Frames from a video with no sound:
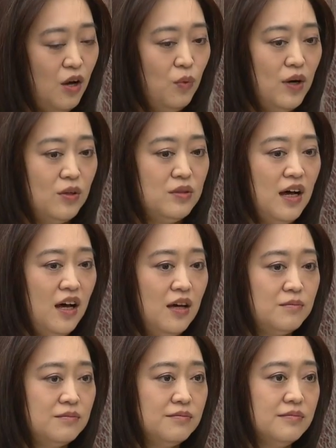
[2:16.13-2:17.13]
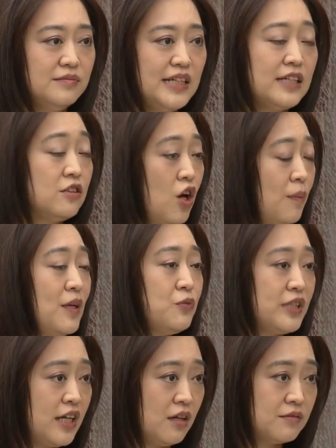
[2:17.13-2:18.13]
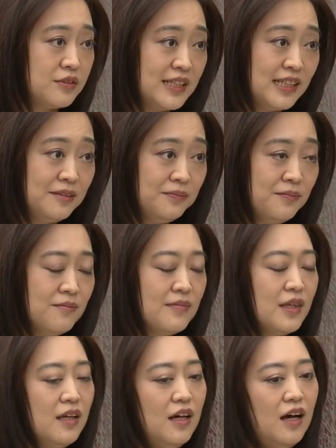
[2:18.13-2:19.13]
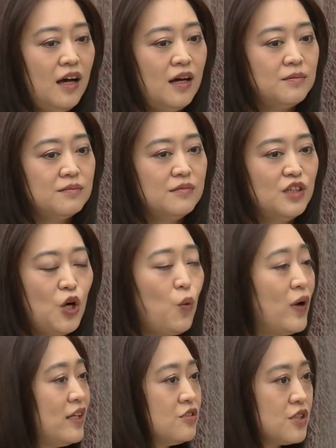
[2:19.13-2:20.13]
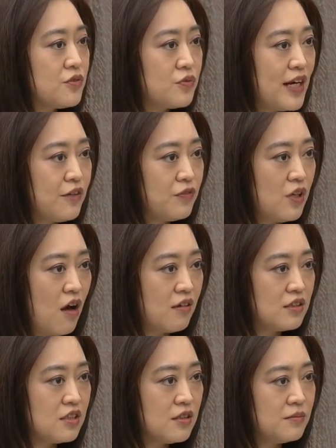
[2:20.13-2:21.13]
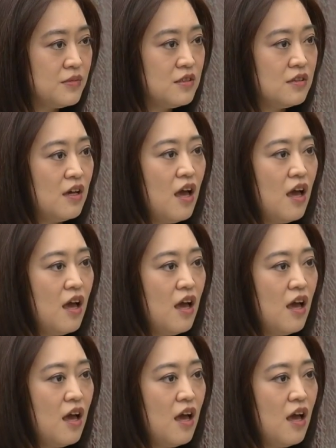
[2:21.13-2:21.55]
While economic recovery, lower interest rate for longer terms,